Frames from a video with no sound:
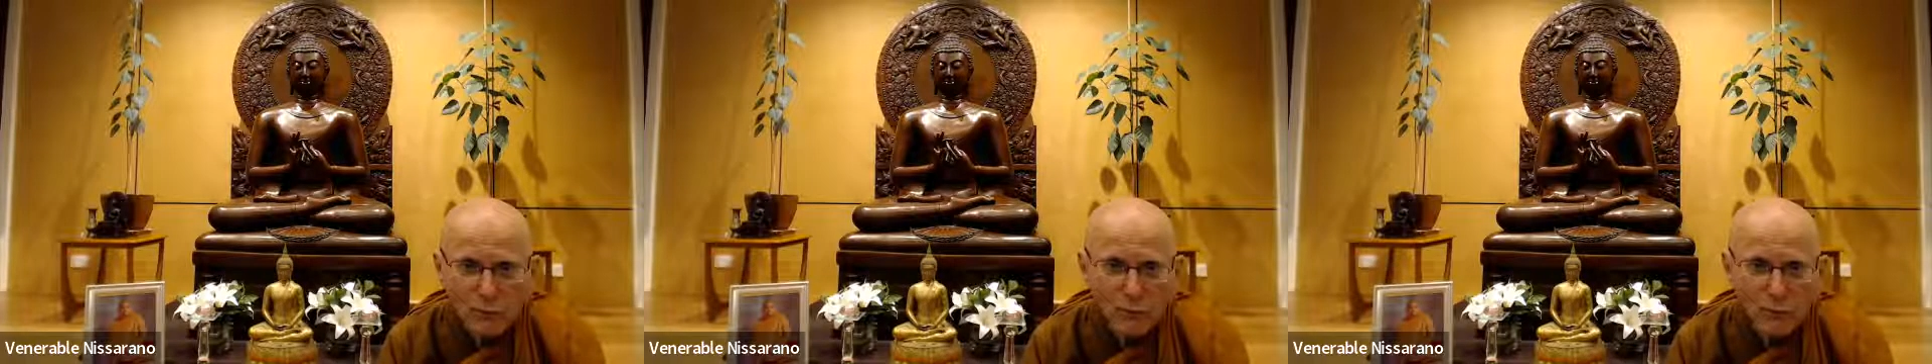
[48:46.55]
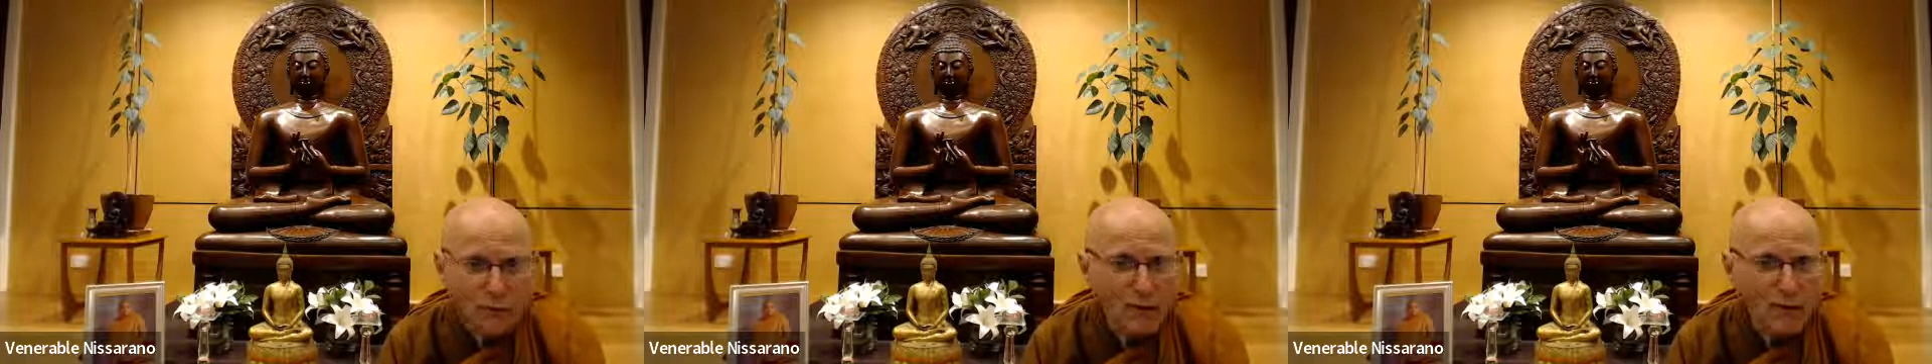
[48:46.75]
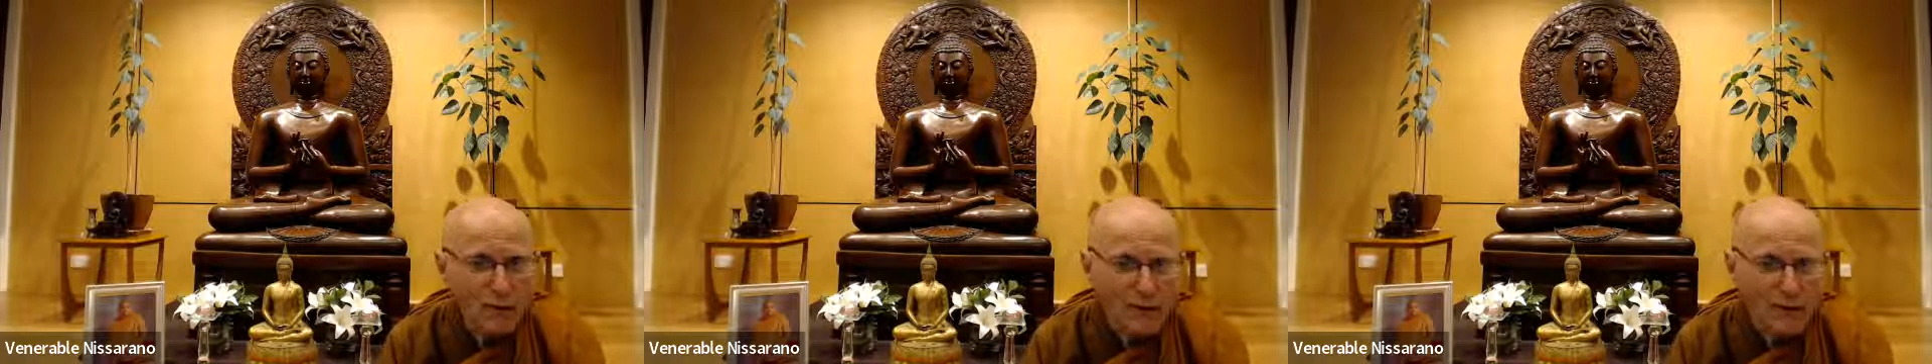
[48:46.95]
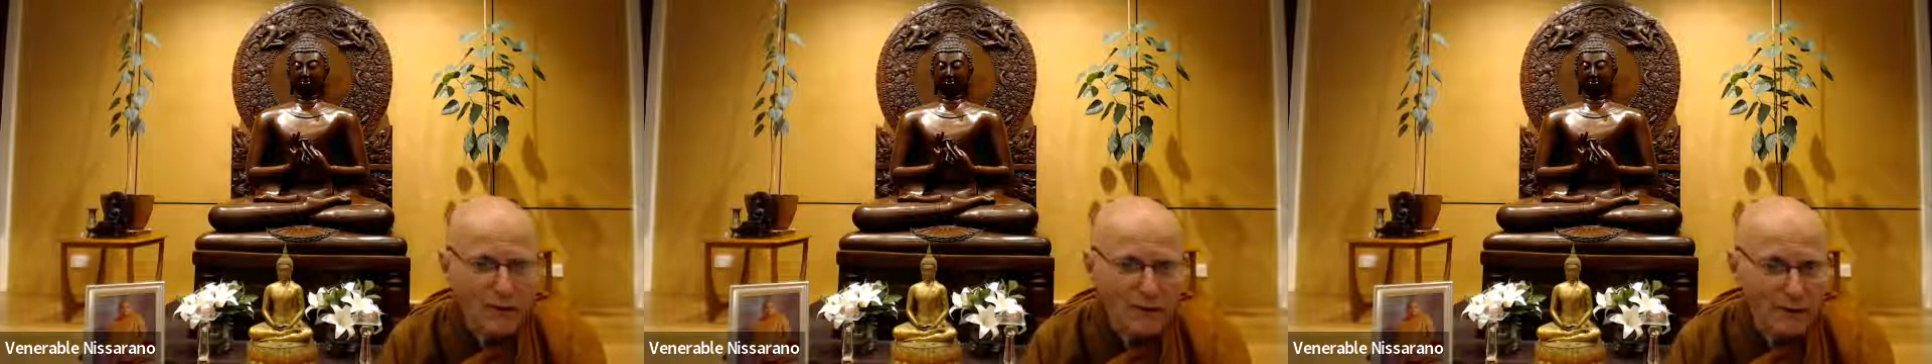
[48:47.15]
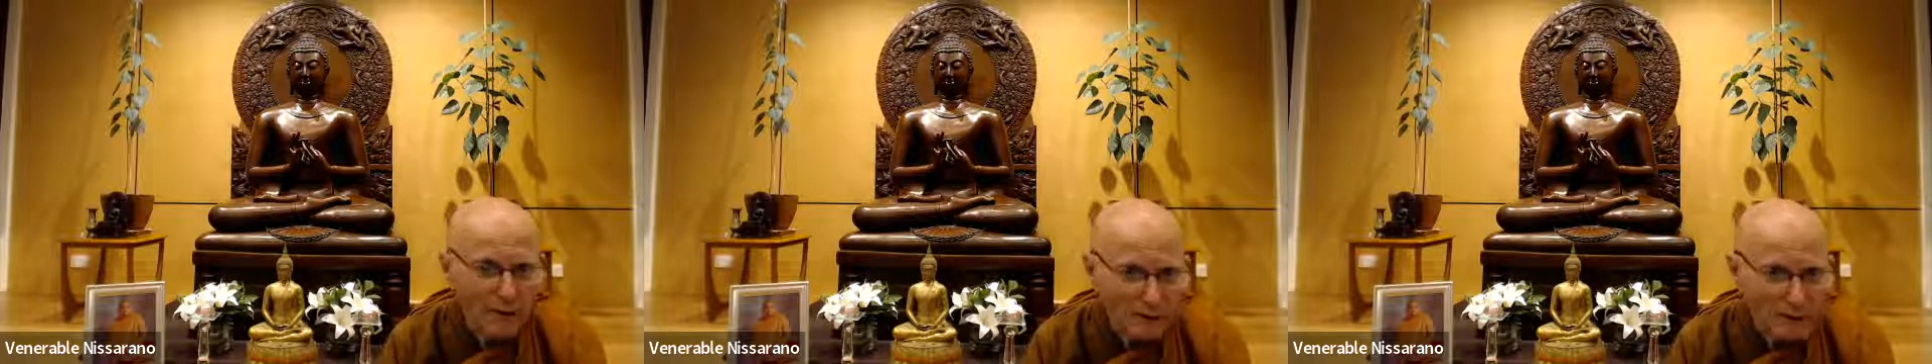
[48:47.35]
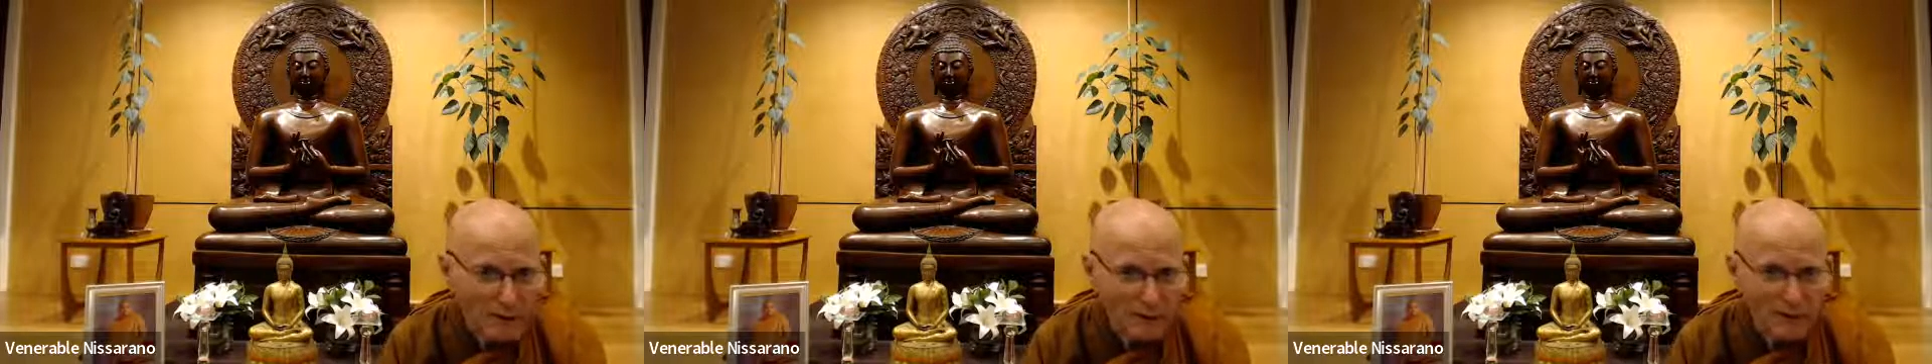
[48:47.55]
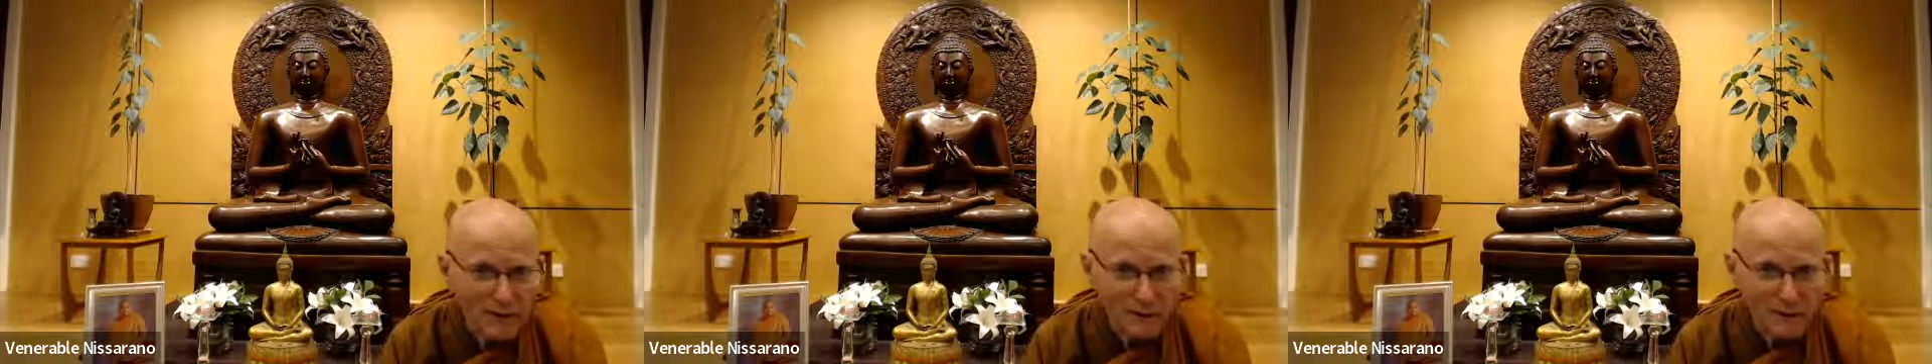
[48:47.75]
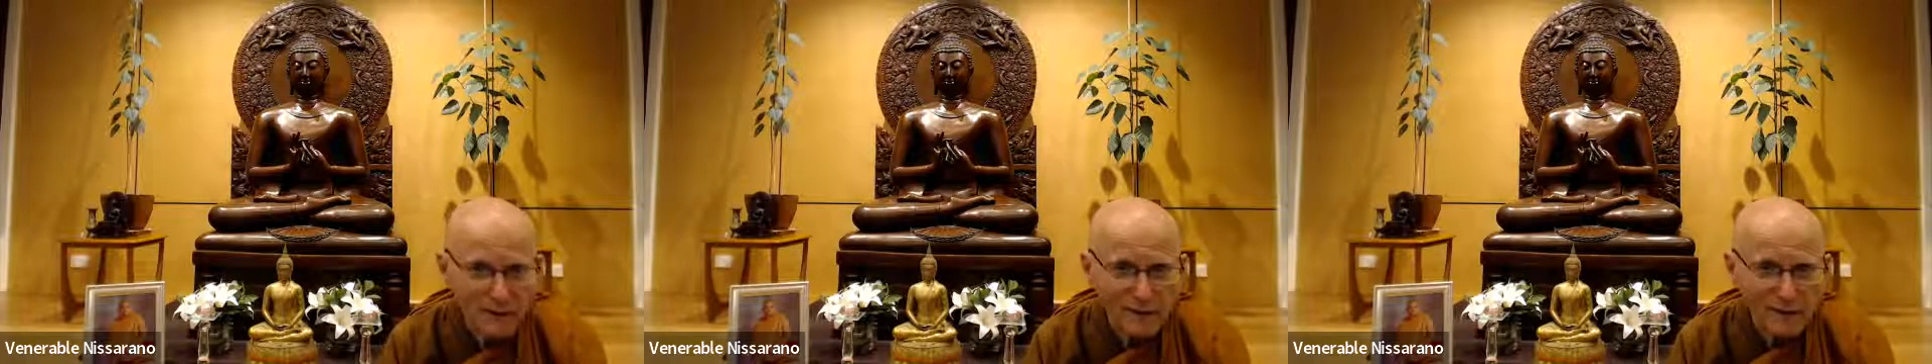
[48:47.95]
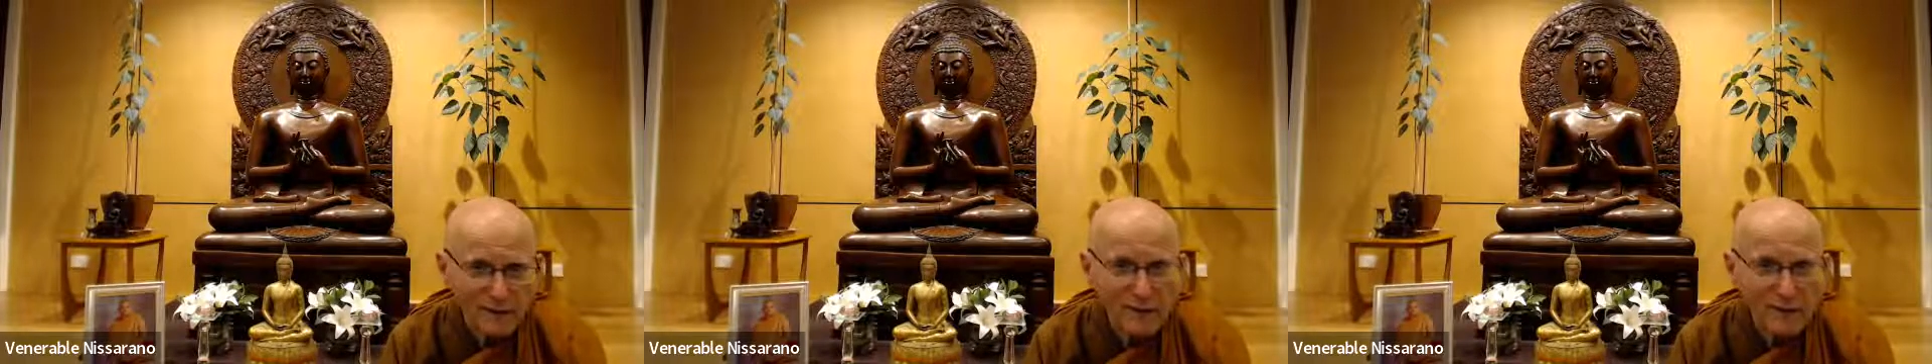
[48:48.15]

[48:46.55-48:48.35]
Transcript: mind coming together.